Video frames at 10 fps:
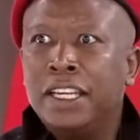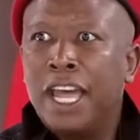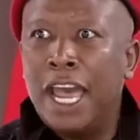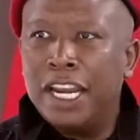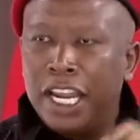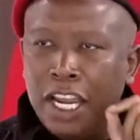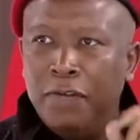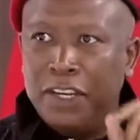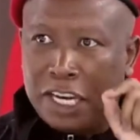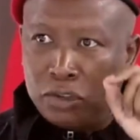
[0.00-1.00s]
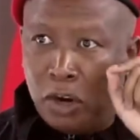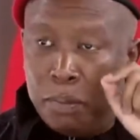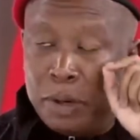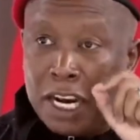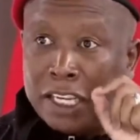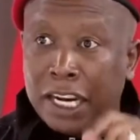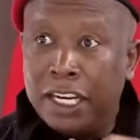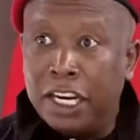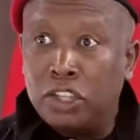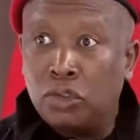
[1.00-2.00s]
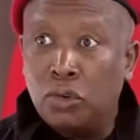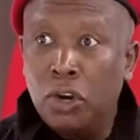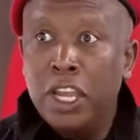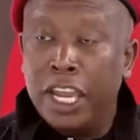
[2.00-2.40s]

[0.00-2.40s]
And if it has not been attended to,